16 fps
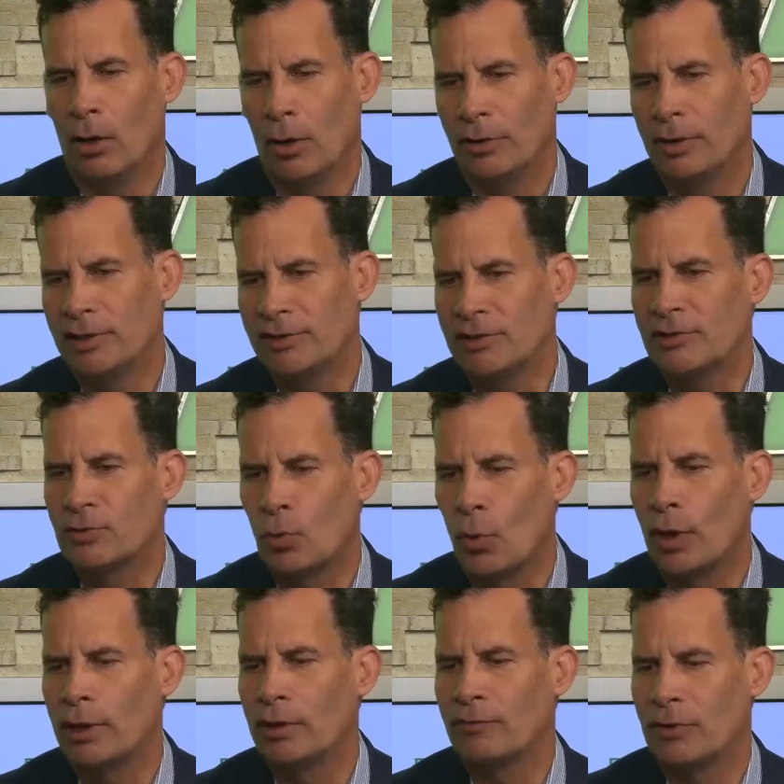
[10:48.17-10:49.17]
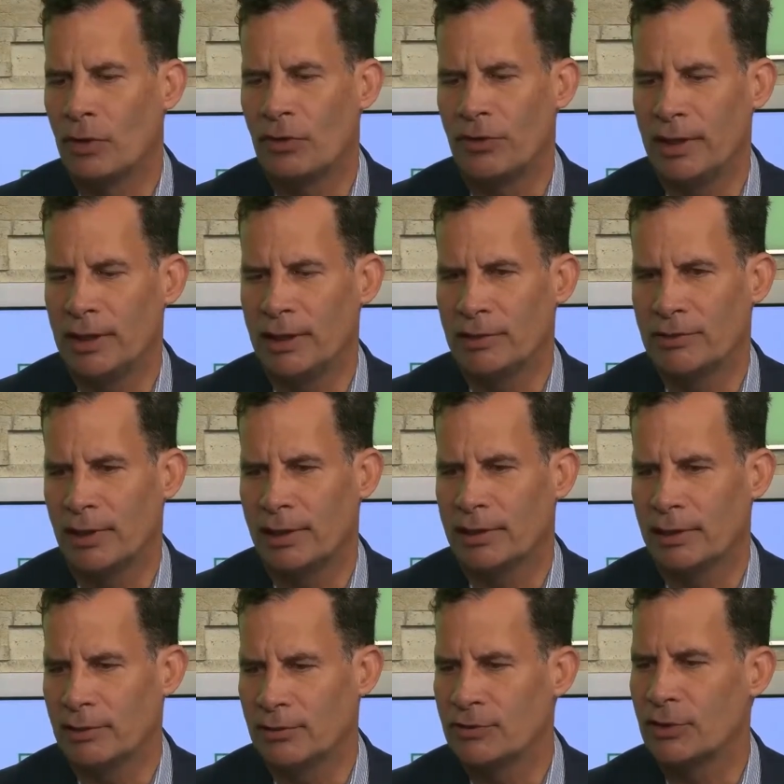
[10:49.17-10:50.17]
This is one of the things that
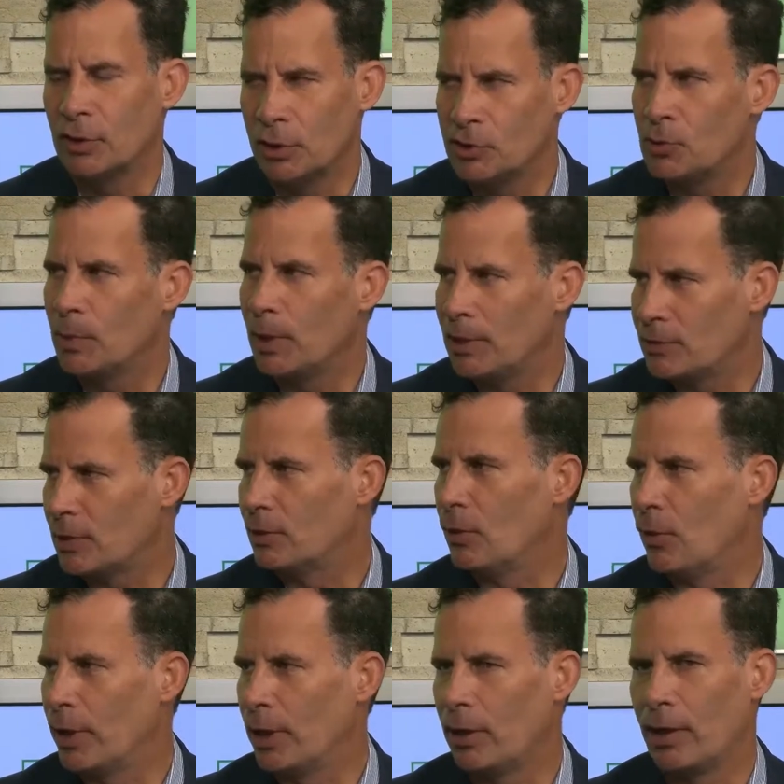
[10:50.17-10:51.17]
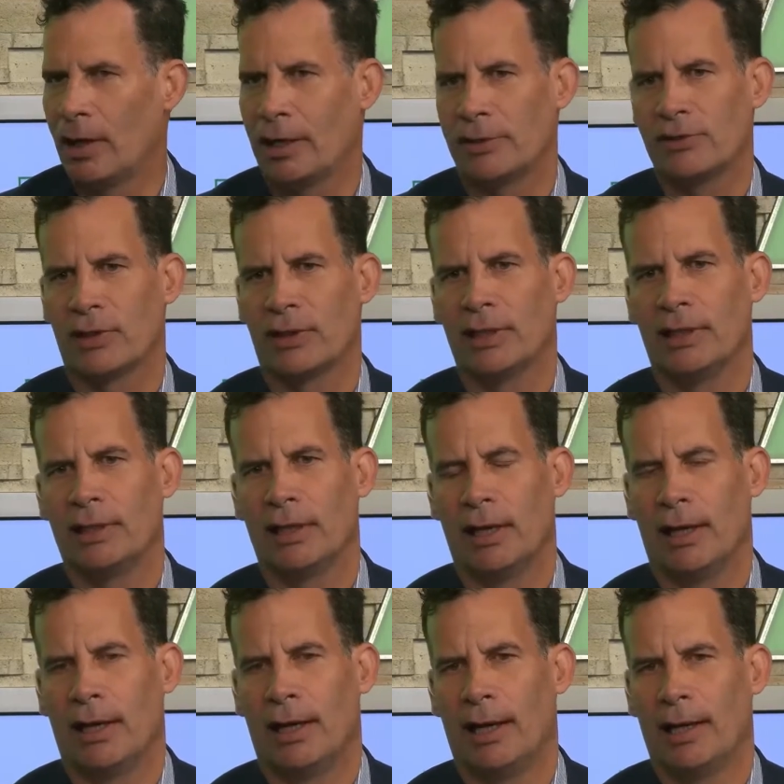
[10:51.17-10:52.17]
concerns me as a lawyer, honestly.
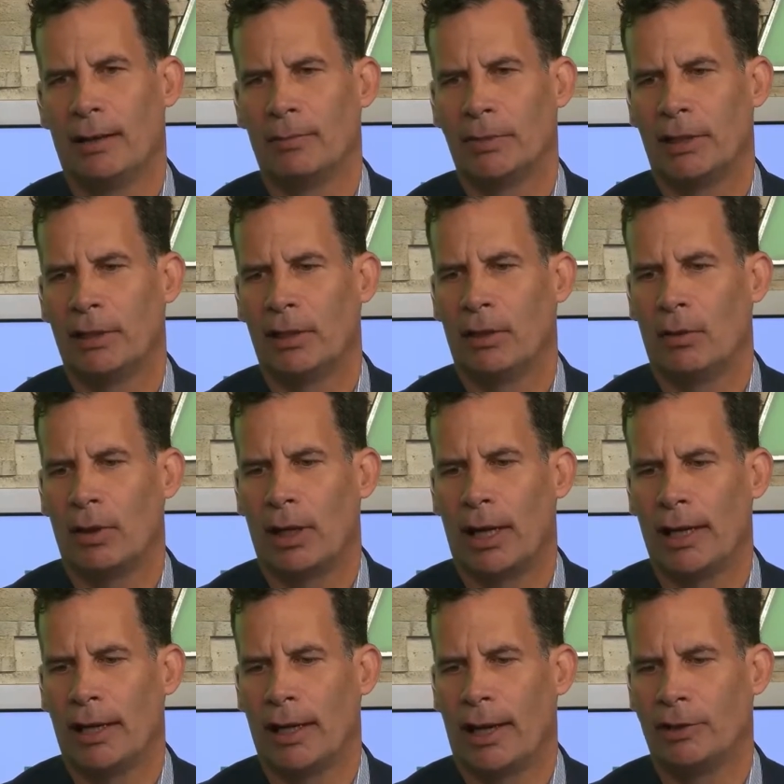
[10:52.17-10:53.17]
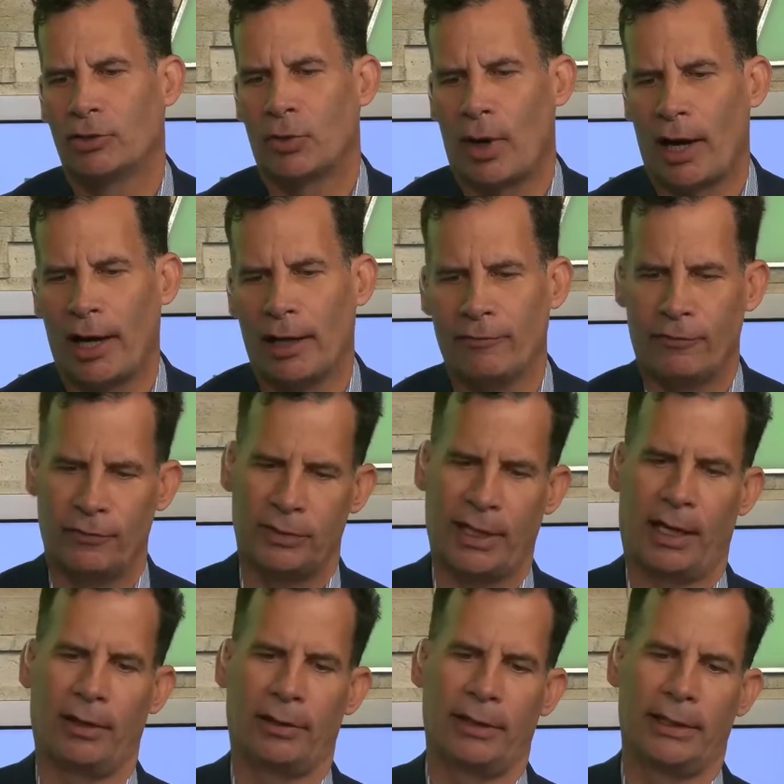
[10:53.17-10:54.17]
I drive
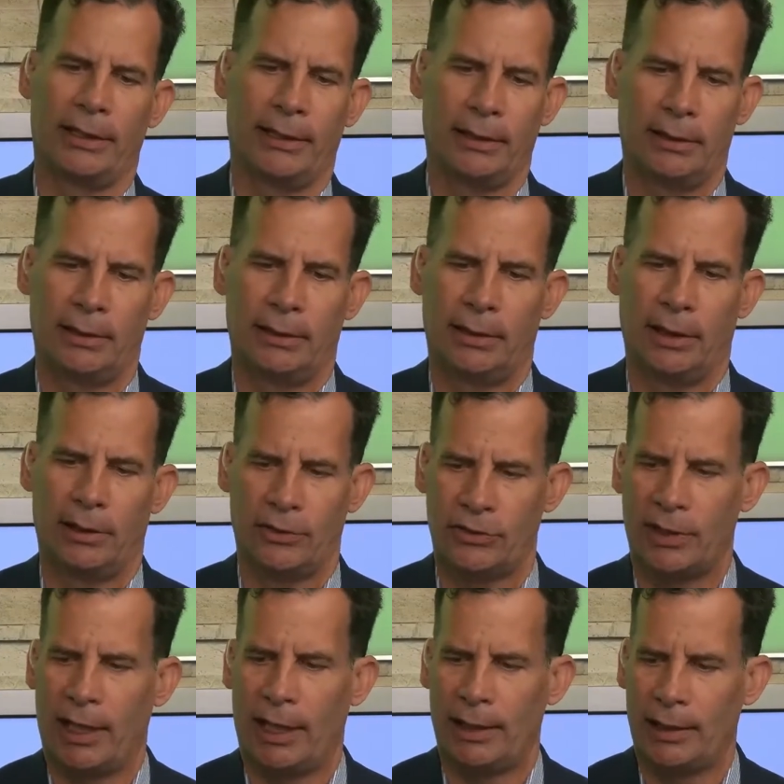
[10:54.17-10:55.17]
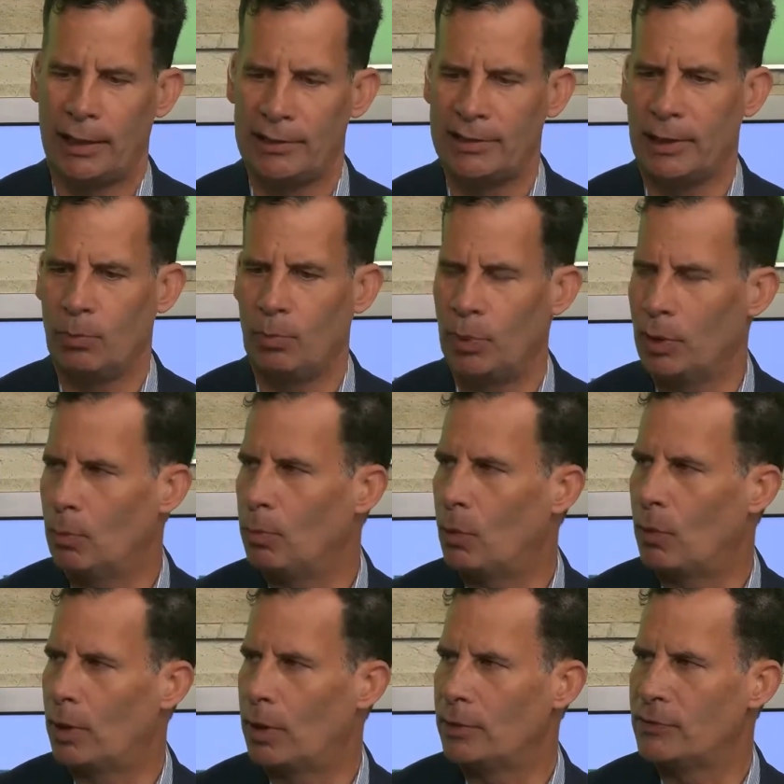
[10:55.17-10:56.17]
down the interstate and I see
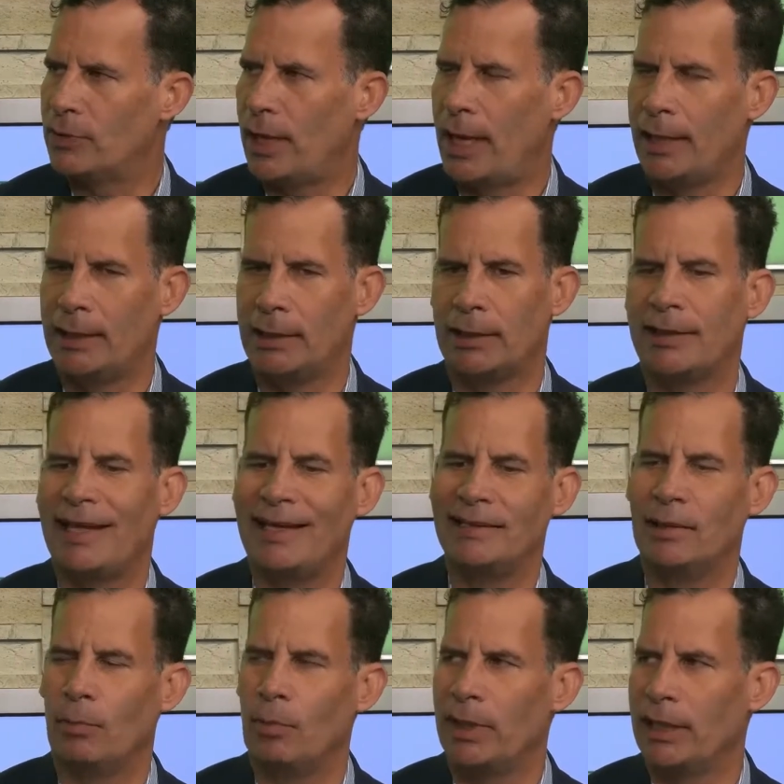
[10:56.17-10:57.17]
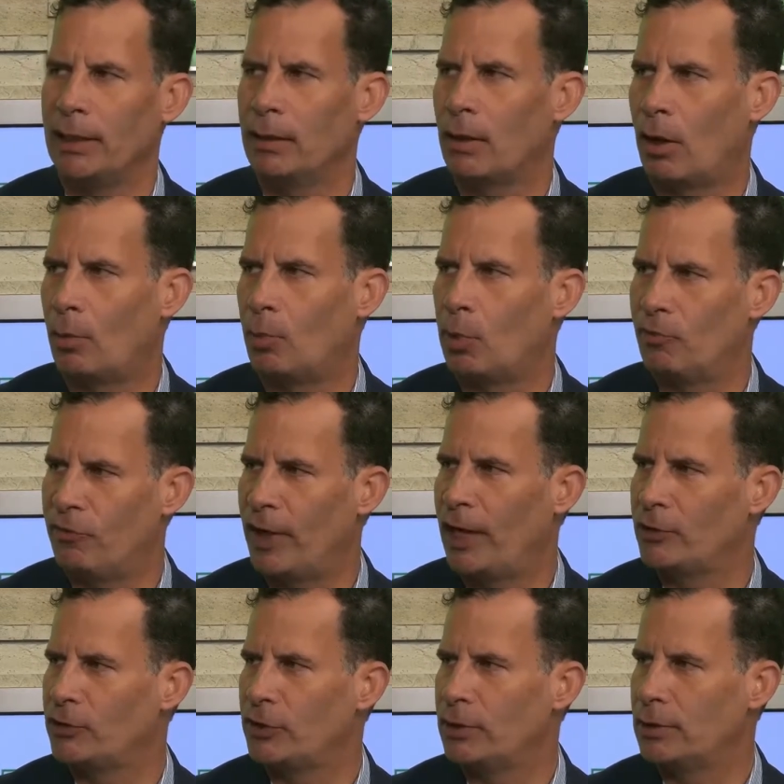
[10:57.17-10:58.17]
billboards and they demean our
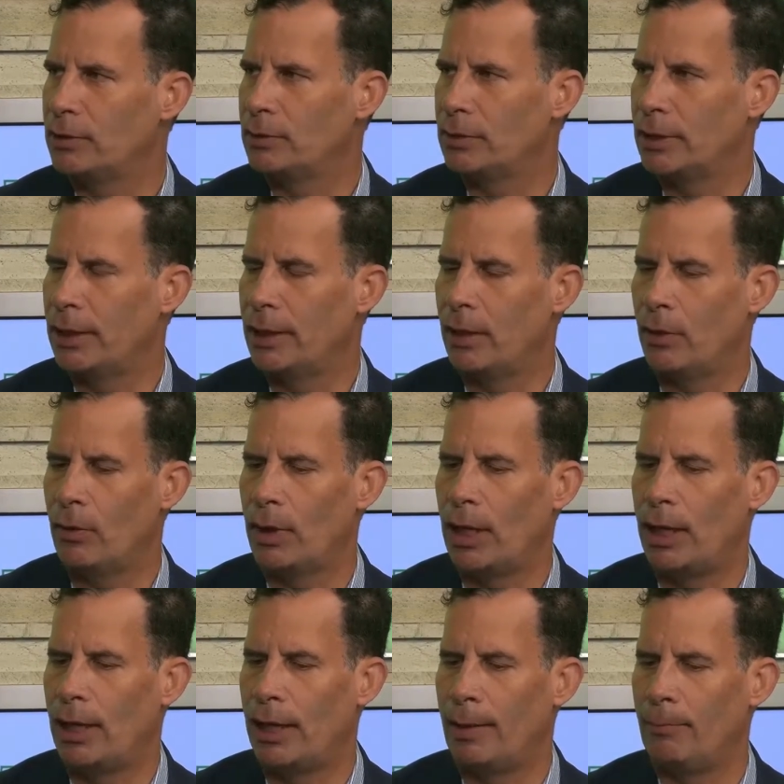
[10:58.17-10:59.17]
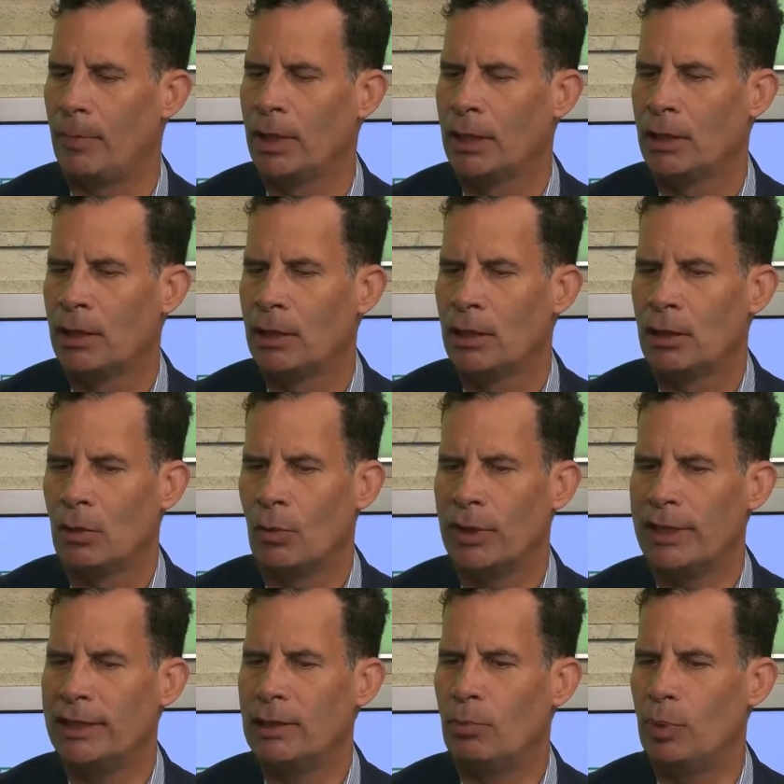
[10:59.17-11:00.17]
profession. We
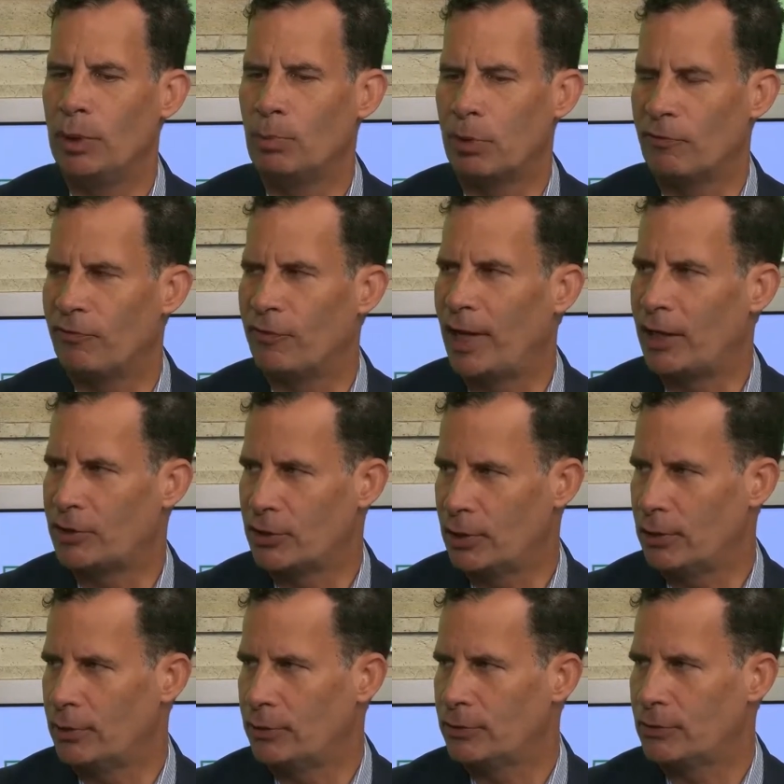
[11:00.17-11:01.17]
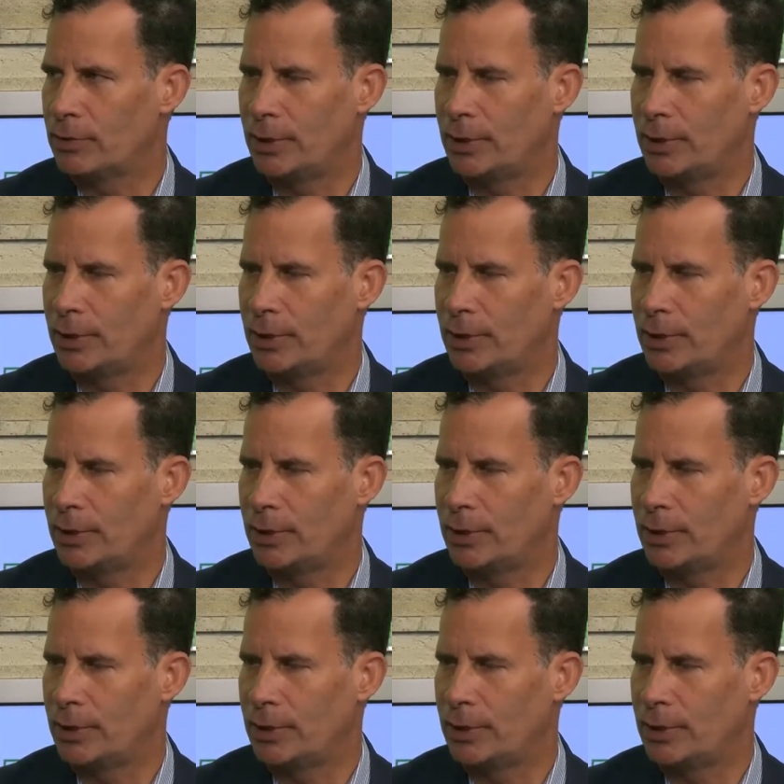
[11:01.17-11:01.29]
need to be professionals.